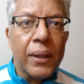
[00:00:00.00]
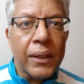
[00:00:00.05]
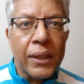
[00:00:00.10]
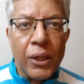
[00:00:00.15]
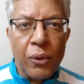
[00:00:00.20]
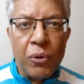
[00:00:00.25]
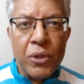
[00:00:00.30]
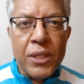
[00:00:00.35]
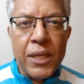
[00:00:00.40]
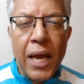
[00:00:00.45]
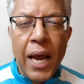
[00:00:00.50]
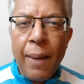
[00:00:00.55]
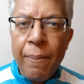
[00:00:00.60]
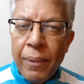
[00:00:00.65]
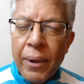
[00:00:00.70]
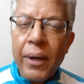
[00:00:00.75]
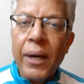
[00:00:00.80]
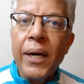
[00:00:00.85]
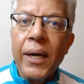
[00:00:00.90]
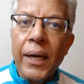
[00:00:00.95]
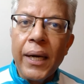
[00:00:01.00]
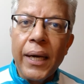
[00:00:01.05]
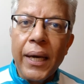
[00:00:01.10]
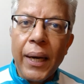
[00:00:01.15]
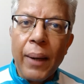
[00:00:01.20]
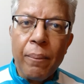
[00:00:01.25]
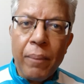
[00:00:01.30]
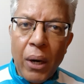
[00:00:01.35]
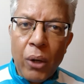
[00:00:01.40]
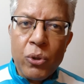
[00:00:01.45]
there was apparently a
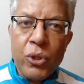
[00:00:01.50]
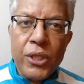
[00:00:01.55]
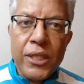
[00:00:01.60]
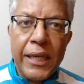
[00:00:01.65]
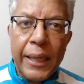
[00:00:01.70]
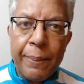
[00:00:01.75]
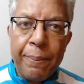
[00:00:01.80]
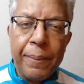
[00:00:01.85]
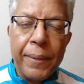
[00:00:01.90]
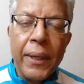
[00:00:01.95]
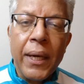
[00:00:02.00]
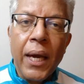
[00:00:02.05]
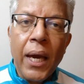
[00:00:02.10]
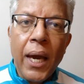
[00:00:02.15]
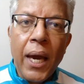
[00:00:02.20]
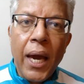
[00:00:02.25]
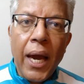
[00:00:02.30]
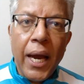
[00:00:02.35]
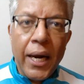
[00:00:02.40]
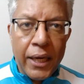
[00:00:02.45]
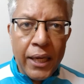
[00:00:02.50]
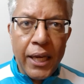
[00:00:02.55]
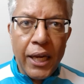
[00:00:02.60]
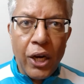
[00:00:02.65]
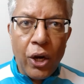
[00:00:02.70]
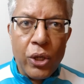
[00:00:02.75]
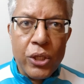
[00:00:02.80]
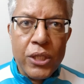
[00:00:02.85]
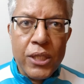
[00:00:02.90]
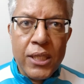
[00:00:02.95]
mouse slip, and he
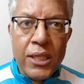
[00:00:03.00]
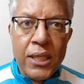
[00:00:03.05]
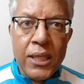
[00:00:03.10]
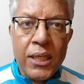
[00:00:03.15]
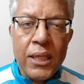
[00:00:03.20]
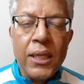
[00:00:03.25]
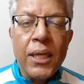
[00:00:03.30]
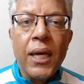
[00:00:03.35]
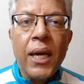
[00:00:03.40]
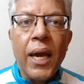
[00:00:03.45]
lost.